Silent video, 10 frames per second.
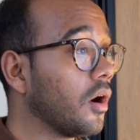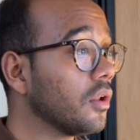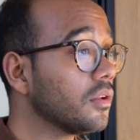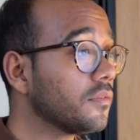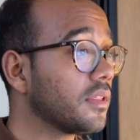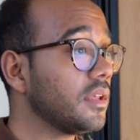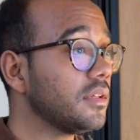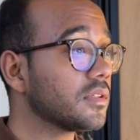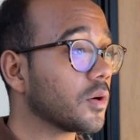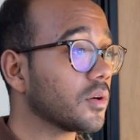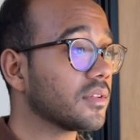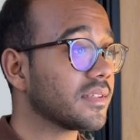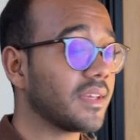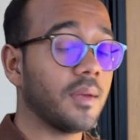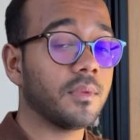All of these are the
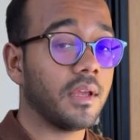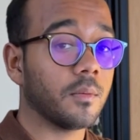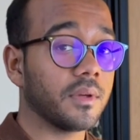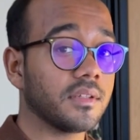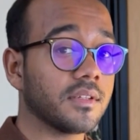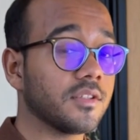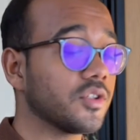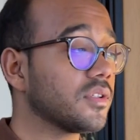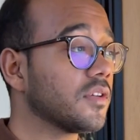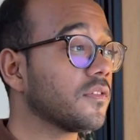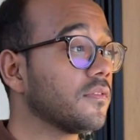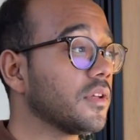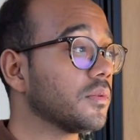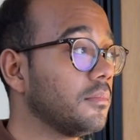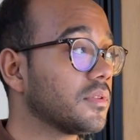same database, it's just different views.